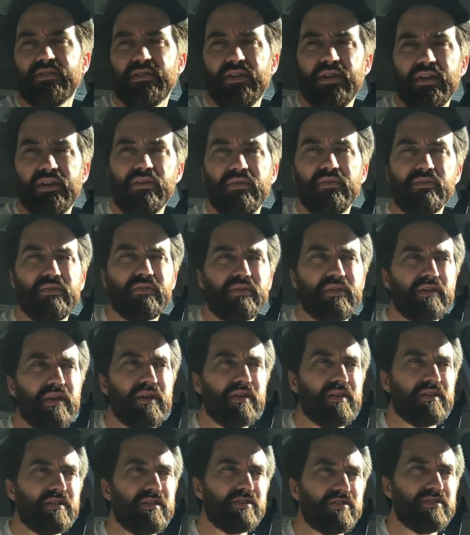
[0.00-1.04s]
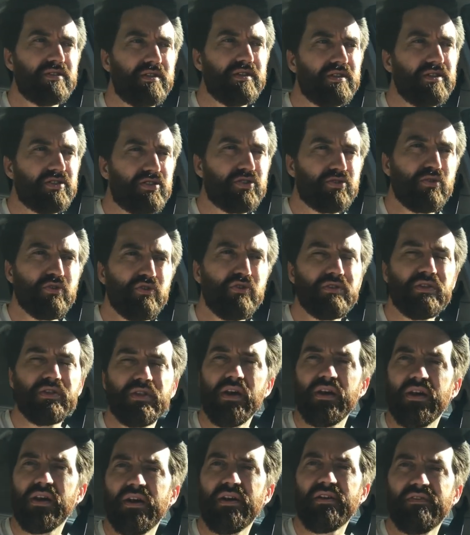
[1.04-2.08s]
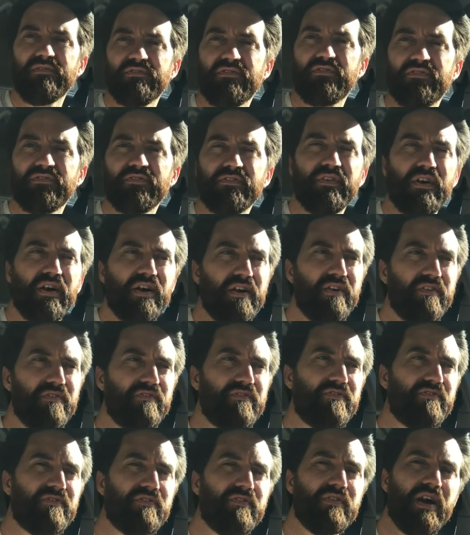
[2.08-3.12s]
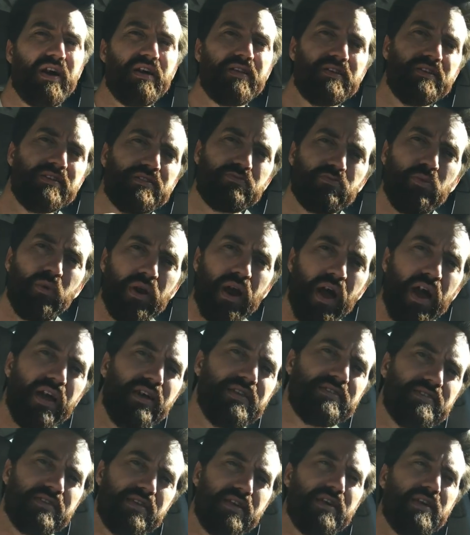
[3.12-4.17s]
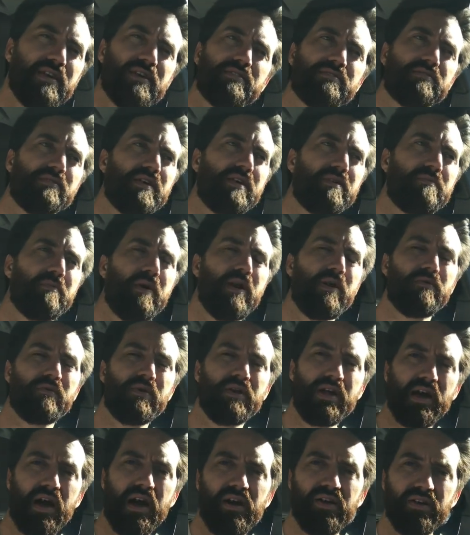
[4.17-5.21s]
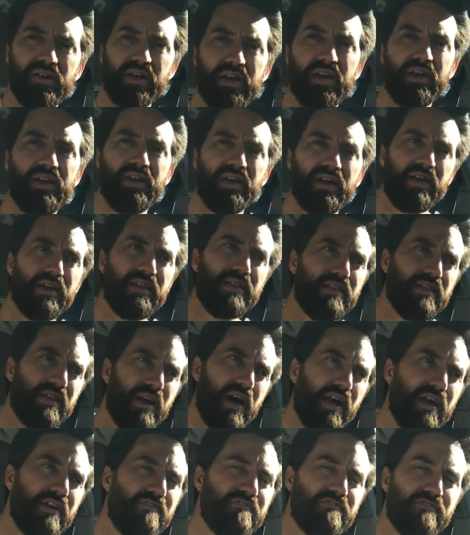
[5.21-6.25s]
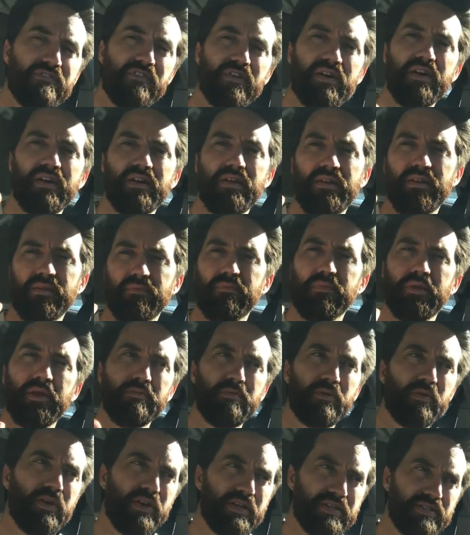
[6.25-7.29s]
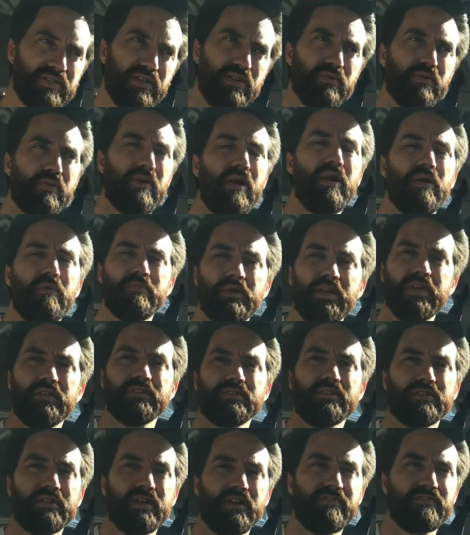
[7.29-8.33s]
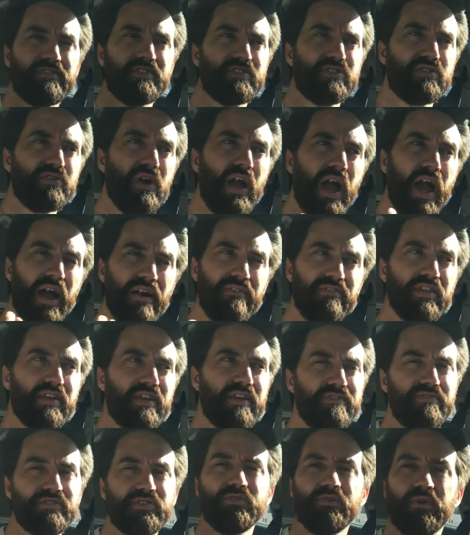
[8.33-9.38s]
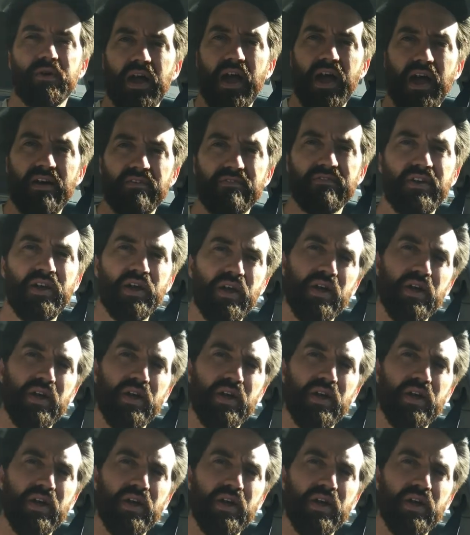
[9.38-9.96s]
You know, the truth of at least what I see as like my reality and life and people I see around me and stuff is you have the gifts you have.